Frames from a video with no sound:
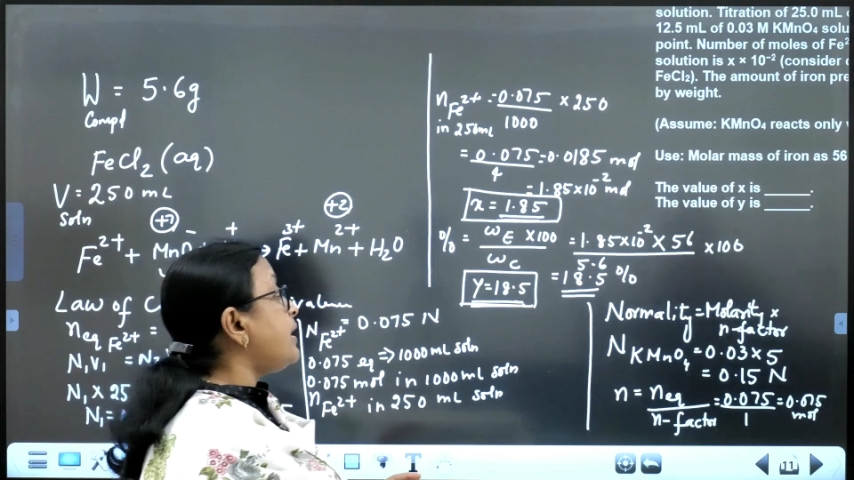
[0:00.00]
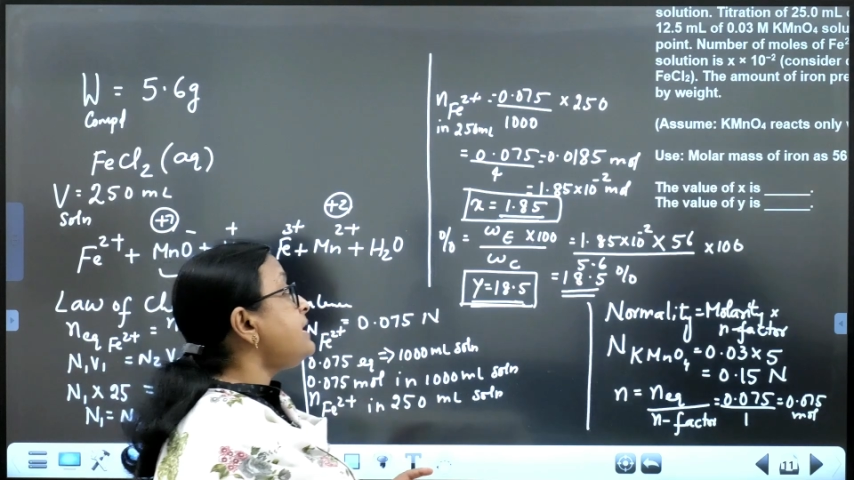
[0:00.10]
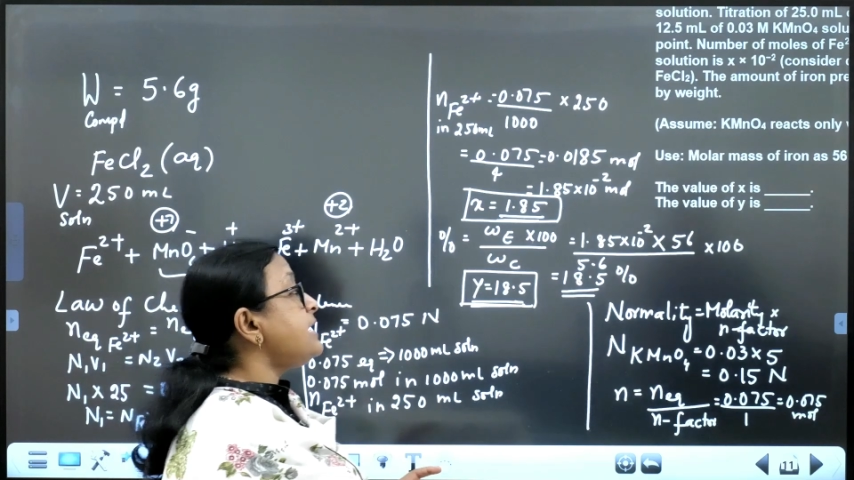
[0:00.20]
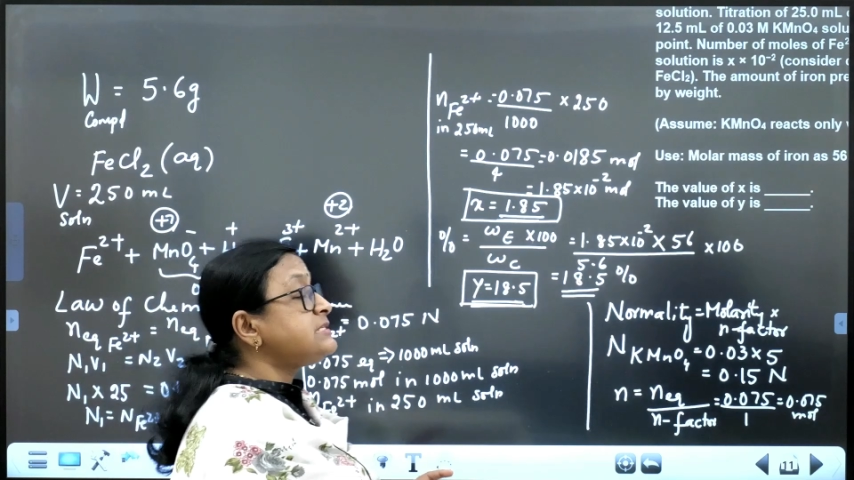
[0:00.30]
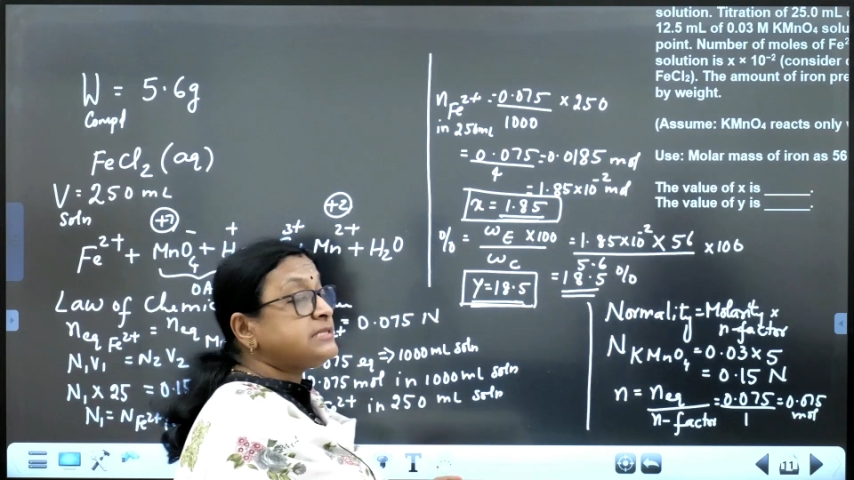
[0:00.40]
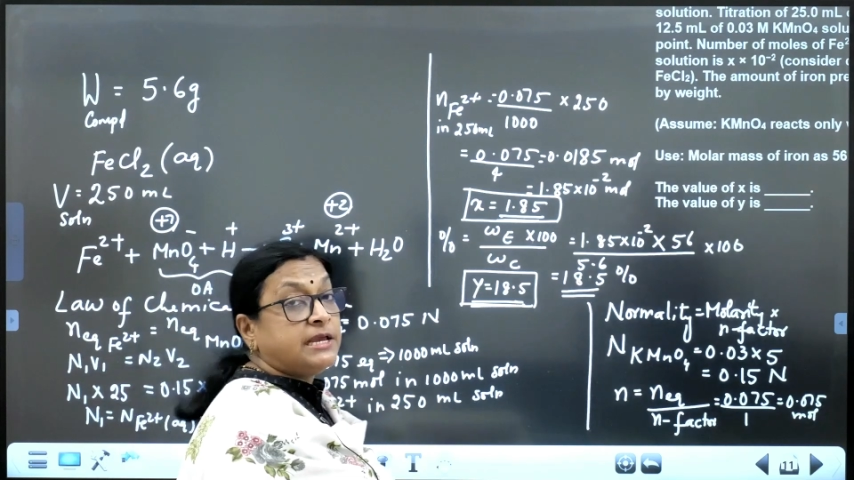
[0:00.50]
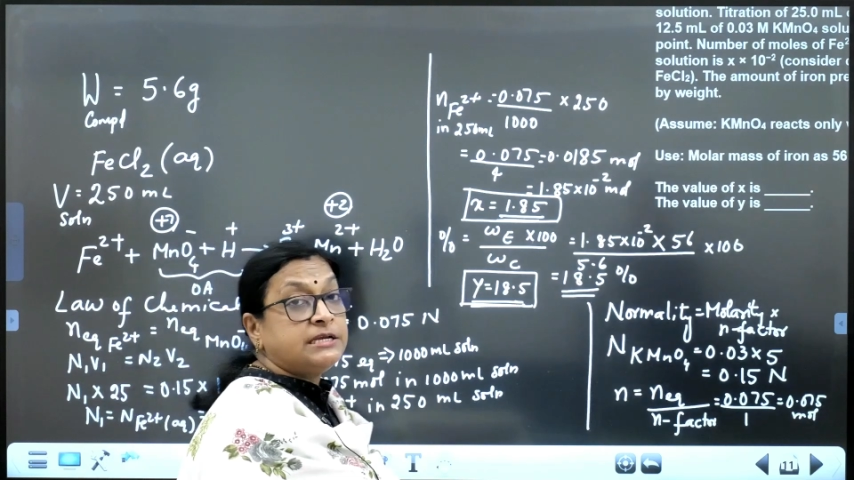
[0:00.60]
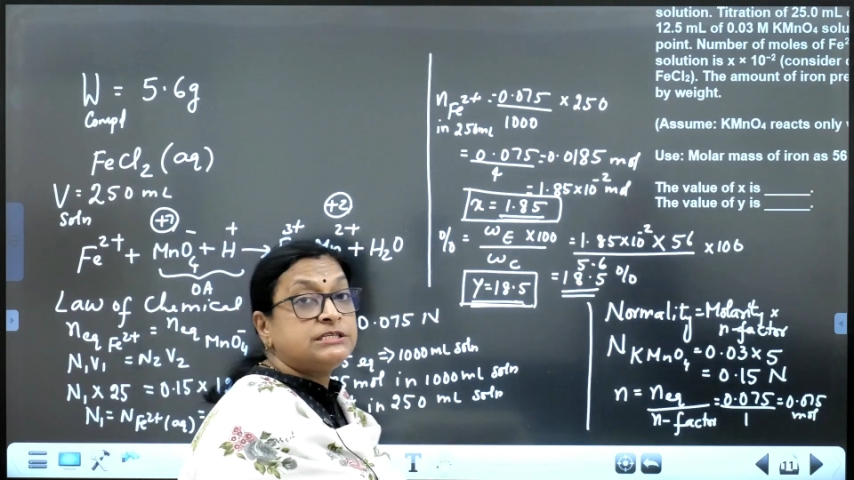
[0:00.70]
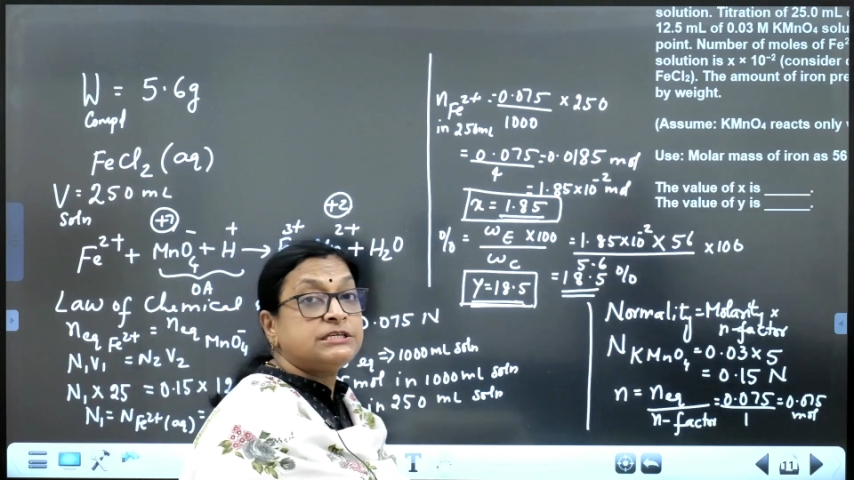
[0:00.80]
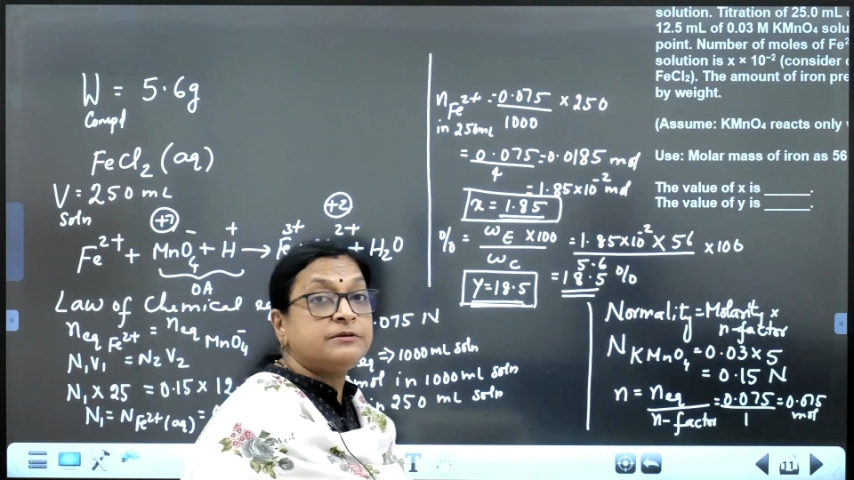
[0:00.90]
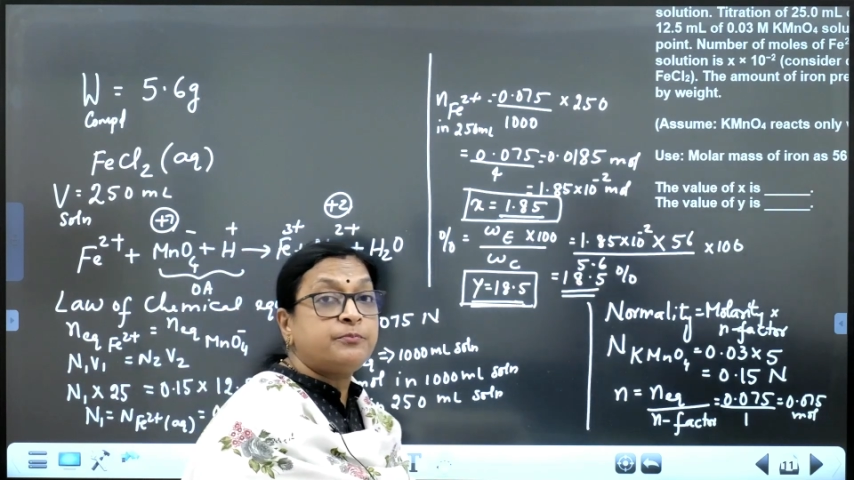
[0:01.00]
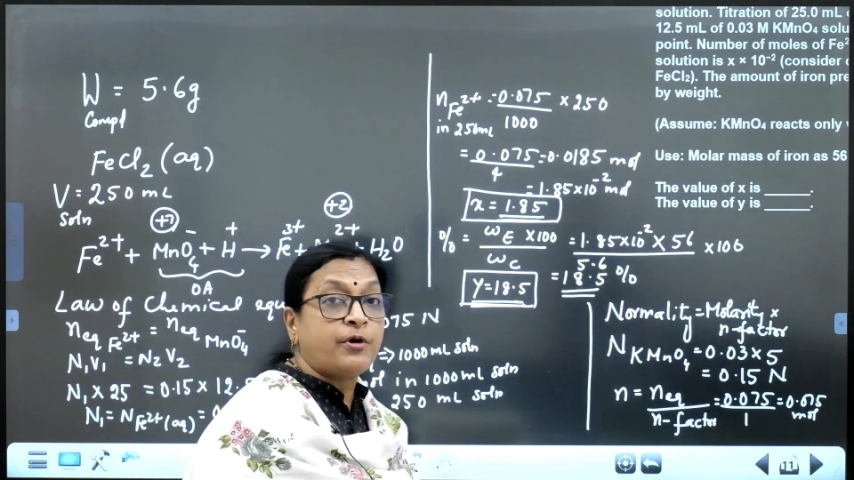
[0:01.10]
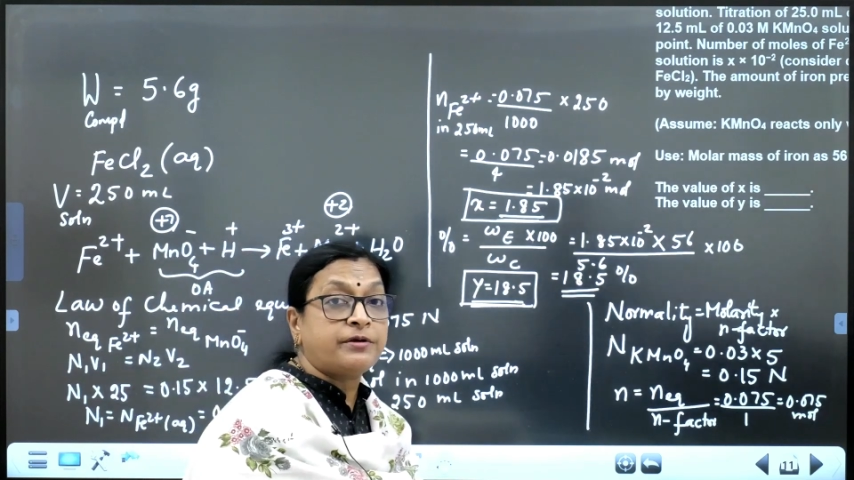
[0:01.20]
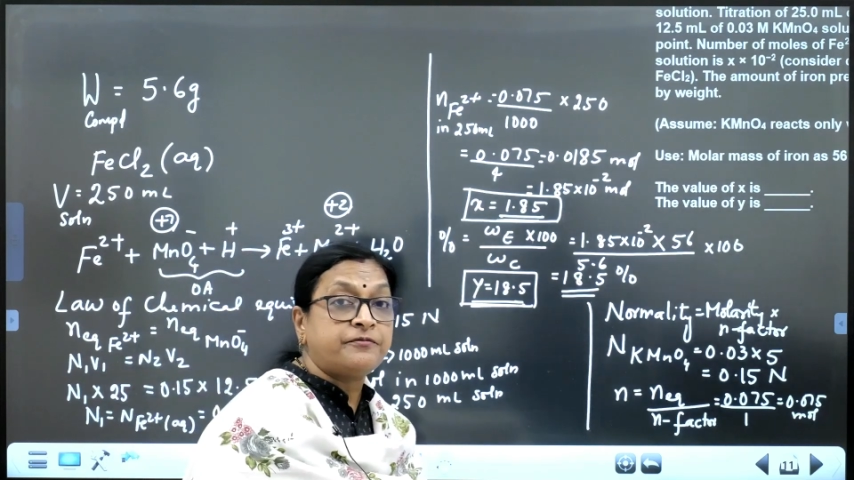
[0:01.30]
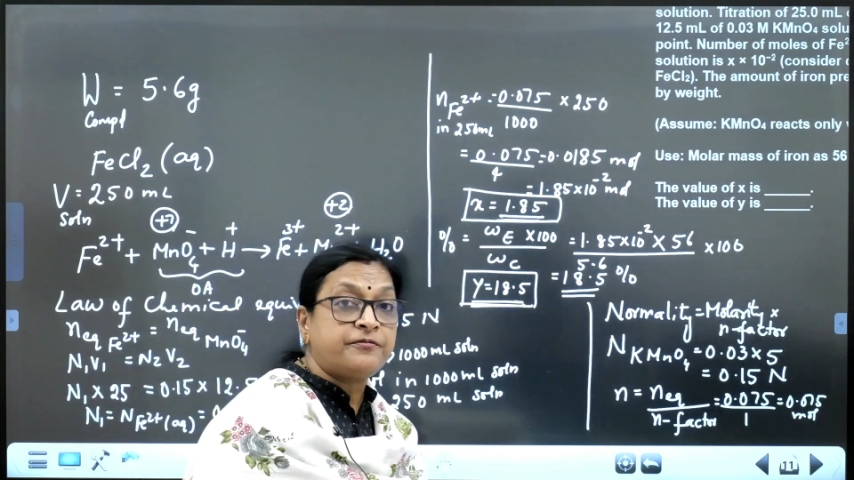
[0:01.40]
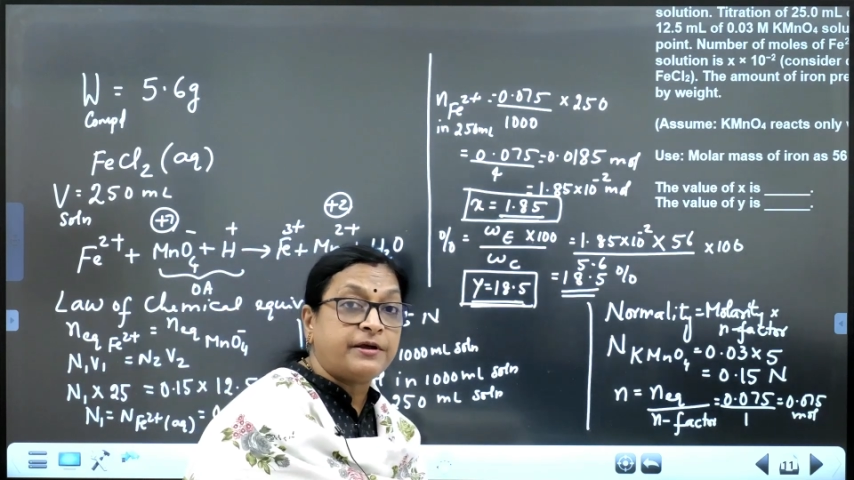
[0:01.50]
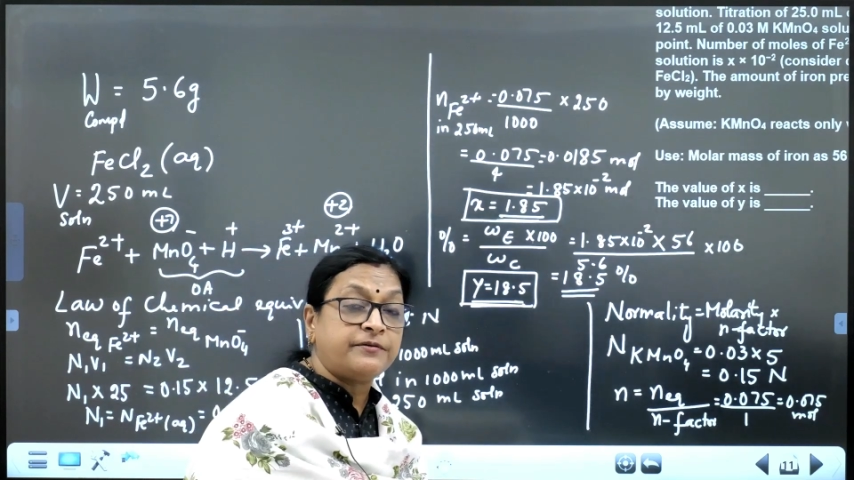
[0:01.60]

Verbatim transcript: as 18.5.